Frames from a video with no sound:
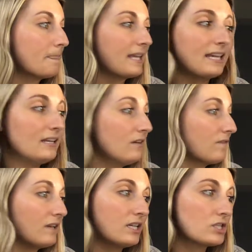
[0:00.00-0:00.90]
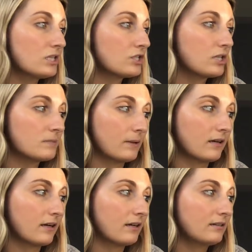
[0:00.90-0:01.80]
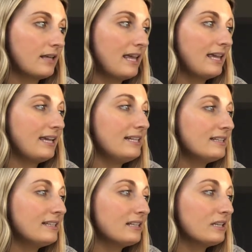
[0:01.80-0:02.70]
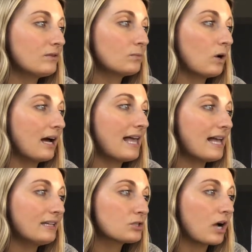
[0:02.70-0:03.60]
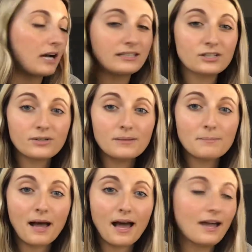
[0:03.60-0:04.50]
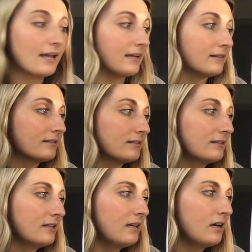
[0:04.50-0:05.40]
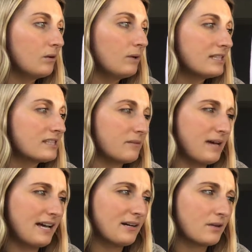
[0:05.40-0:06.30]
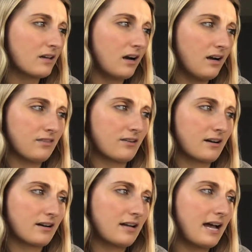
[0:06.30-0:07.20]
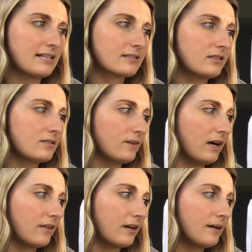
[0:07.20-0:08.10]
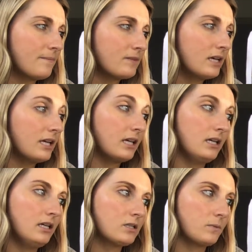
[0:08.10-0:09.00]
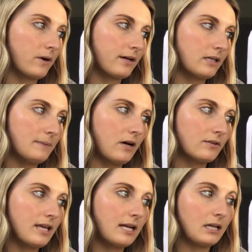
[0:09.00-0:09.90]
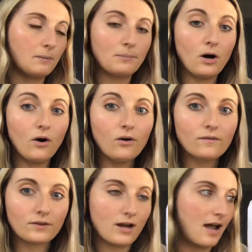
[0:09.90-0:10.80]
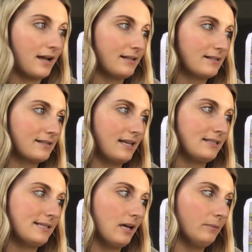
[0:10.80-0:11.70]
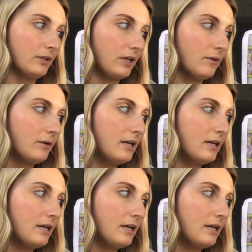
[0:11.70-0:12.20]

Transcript: He didn't finish his cheeseburger. He didn't even want any chocolate cream pie. What's the matter with Arthur? asked his father. He's worried about getting pulverized, said DW.